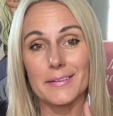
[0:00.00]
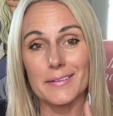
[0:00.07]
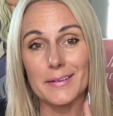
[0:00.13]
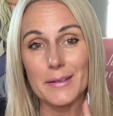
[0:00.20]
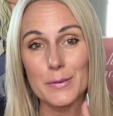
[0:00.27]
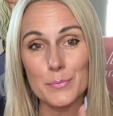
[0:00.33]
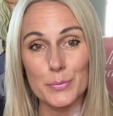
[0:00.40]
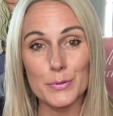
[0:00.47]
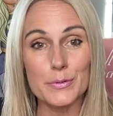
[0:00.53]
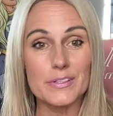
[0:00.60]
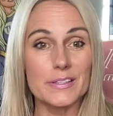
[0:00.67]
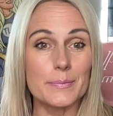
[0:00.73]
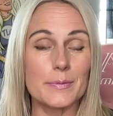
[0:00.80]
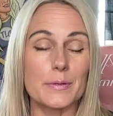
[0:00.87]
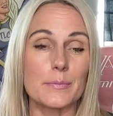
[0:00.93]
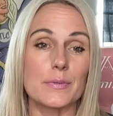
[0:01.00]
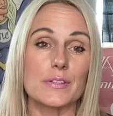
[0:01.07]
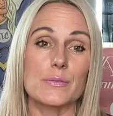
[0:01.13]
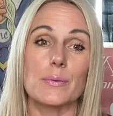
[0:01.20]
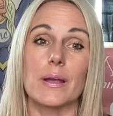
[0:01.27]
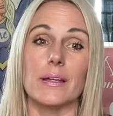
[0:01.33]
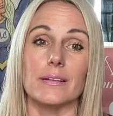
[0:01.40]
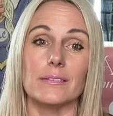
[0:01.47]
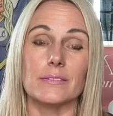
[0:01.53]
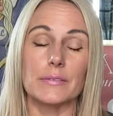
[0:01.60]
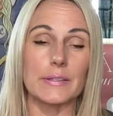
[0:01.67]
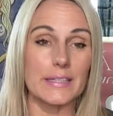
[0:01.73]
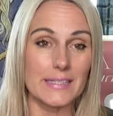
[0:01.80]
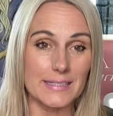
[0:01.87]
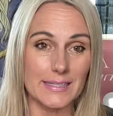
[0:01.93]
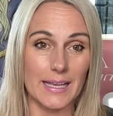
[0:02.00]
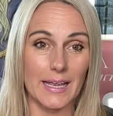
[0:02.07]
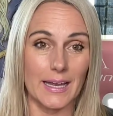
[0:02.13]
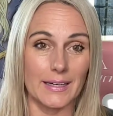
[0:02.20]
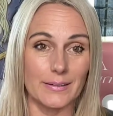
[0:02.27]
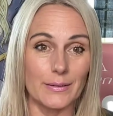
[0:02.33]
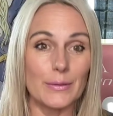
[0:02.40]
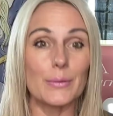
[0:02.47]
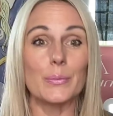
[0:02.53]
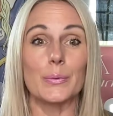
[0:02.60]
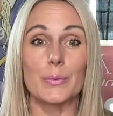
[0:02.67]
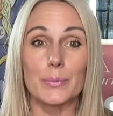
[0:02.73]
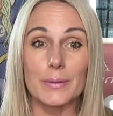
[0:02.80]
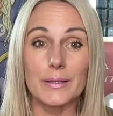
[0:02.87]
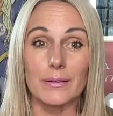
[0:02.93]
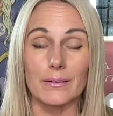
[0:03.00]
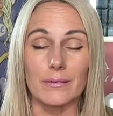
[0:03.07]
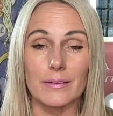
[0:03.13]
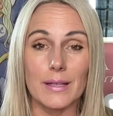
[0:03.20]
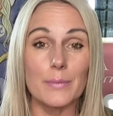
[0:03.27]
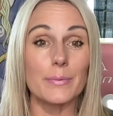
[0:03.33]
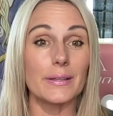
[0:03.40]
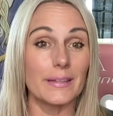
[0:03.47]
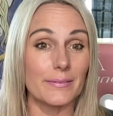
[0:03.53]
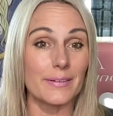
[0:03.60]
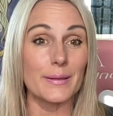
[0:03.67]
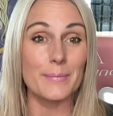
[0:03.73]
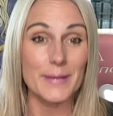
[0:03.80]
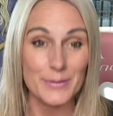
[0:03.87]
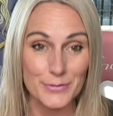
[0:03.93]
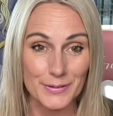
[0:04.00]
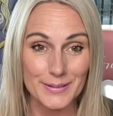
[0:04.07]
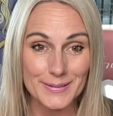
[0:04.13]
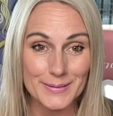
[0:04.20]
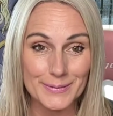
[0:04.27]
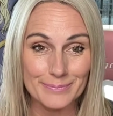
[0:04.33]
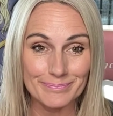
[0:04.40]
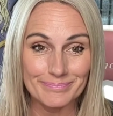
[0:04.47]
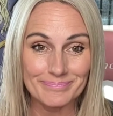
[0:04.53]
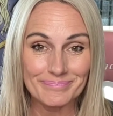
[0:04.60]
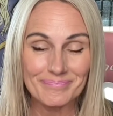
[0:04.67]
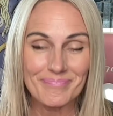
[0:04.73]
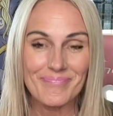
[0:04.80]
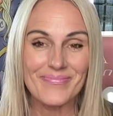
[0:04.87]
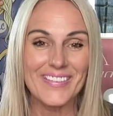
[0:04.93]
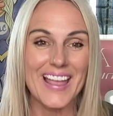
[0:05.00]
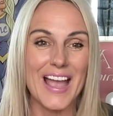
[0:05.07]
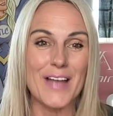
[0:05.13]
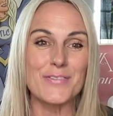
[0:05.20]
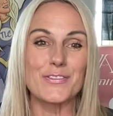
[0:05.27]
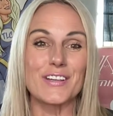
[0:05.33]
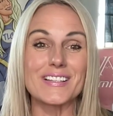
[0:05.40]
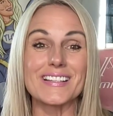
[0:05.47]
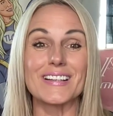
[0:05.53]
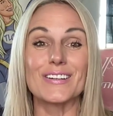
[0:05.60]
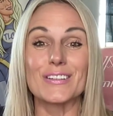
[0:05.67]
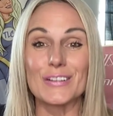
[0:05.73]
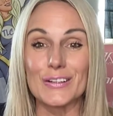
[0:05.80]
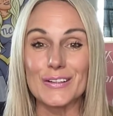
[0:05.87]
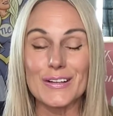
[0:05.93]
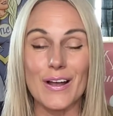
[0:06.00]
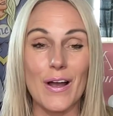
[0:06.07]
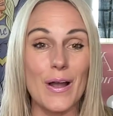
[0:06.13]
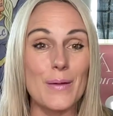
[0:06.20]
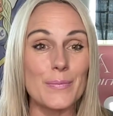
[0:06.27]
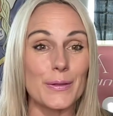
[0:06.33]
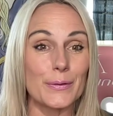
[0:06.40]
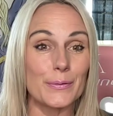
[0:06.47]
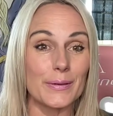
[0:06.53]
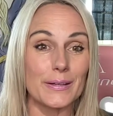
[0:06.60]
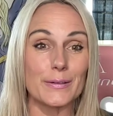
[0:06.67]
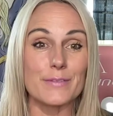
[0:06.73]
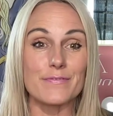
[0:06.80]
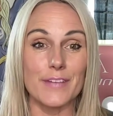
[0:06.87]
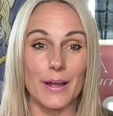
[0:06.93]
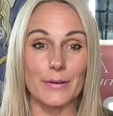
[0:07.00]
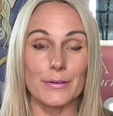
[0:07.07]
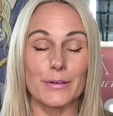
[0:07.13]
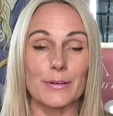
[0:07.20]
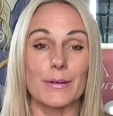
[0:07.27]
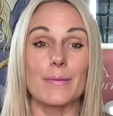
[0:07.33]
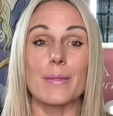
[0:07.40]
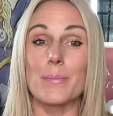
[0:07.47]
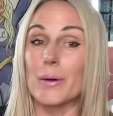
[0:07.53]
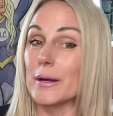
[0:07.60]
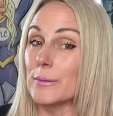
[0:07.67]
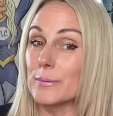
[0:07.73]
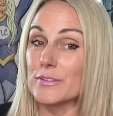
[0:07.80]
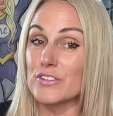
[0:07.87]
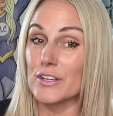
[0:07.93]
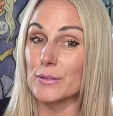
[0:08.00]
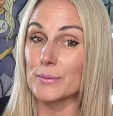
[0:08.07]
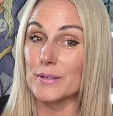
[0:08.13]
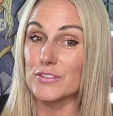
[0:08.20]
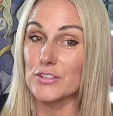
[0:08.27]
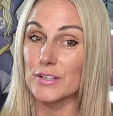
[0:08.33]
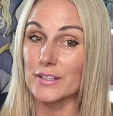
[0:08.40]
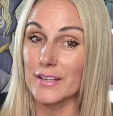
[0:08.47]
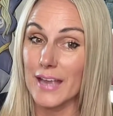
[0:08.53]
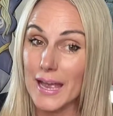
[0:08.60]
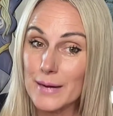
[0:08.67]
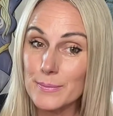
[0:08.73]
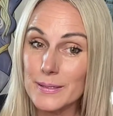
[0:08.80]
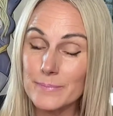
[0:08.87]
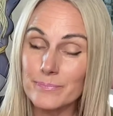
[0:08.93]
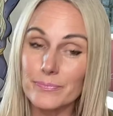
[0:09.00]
And Bruce Lipton was right when he said, we're real and we live in the Matrix. I'm Tracy L. Clark. I'm the creator and founder of the Body Regeneration Academy,